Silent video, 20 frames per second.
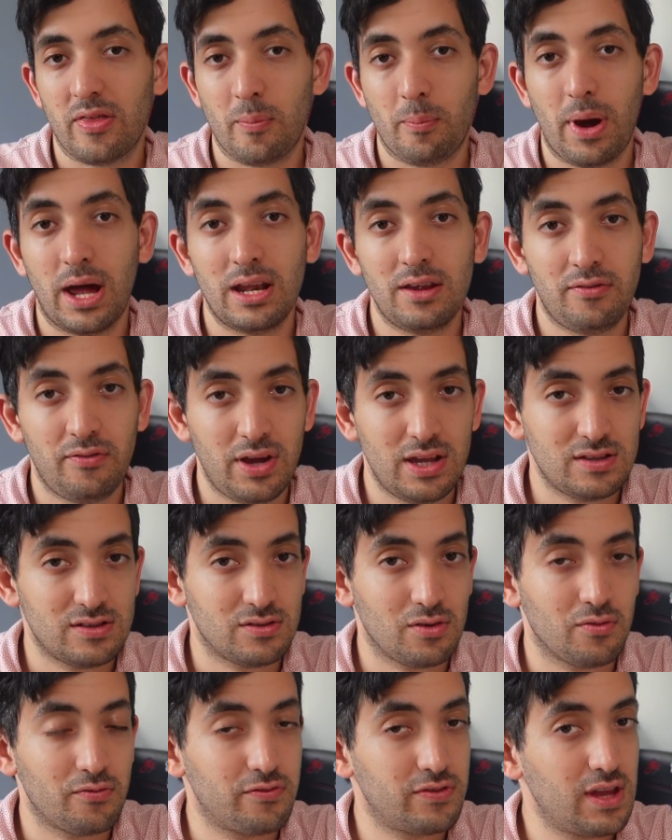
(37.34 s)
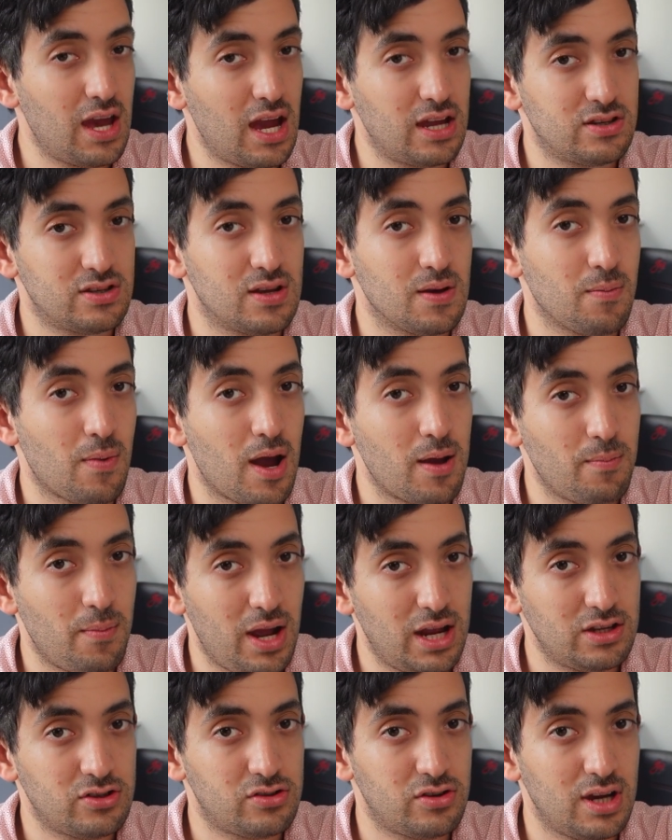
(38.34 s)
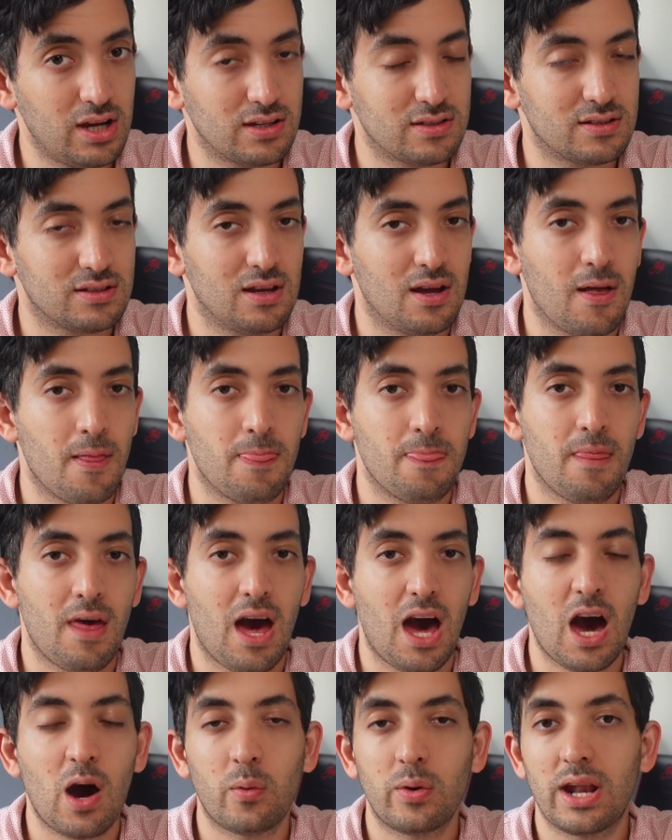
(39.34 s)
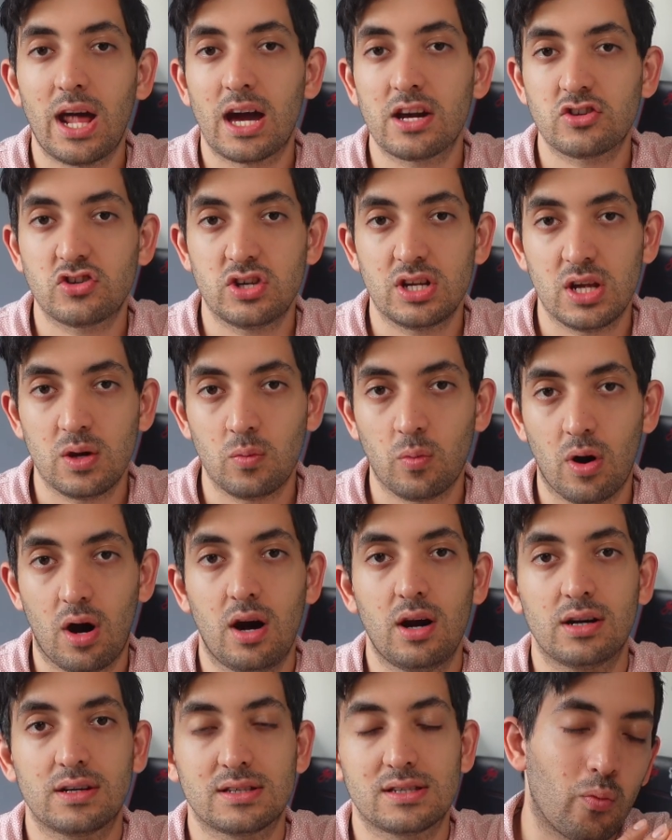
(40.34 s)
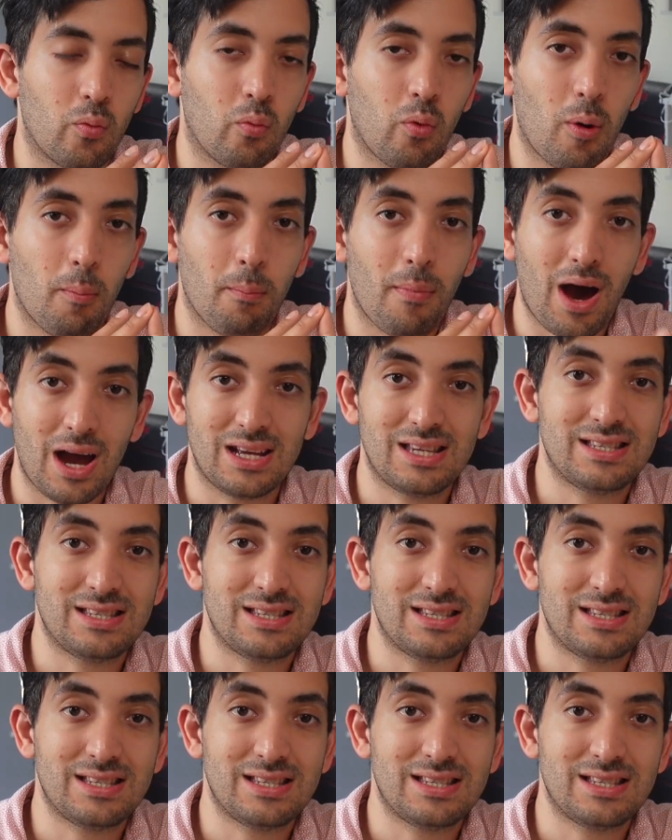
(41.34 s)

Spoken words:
the benefits of the HDMI matrix, how it actually works, what my